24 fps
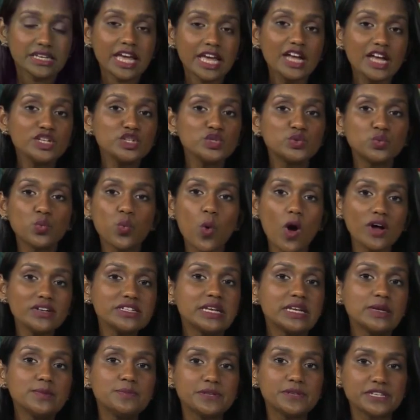Candace, what
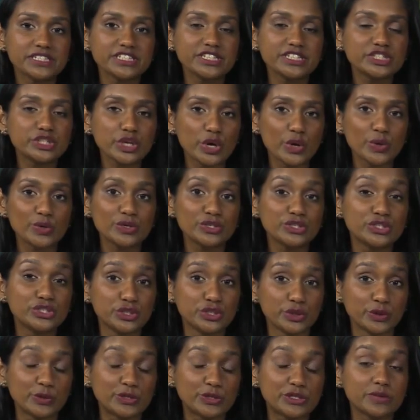can business owners
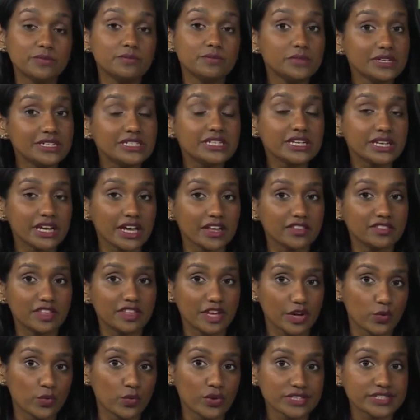do to mitigate
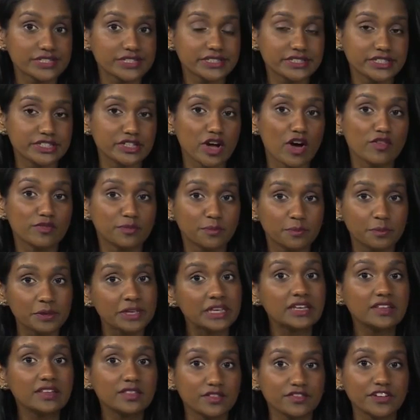their risks of
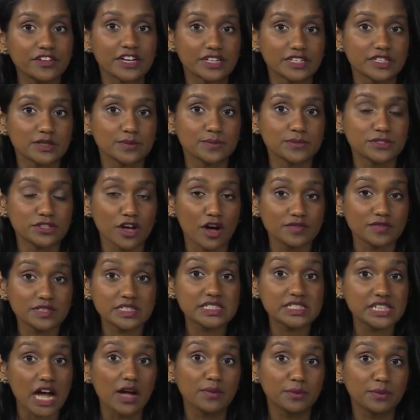being the victims of
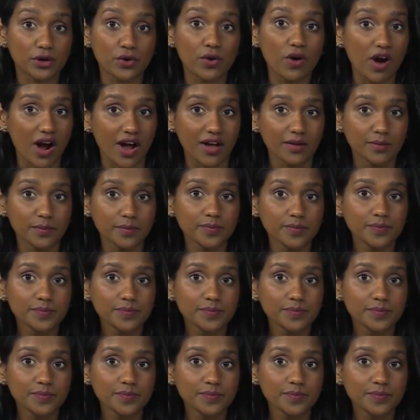cybercrime?